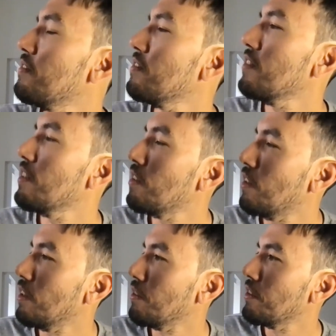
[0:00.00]
there's a
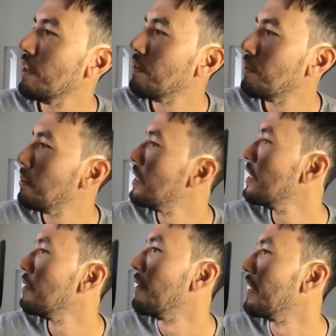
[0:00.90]
lot of stuff spinning
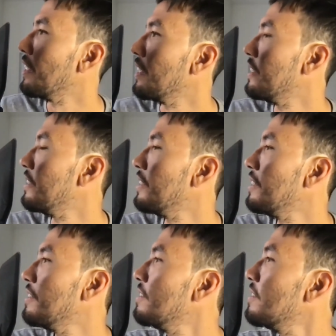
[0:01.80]
in my head
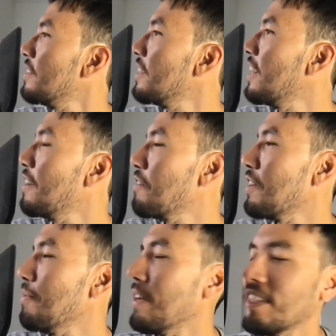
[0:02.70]
and I can't
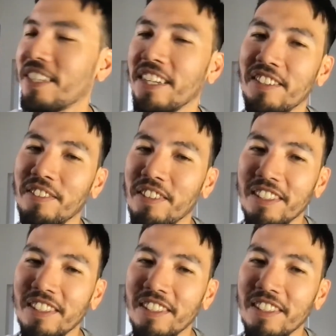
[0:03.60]
really make sense of it.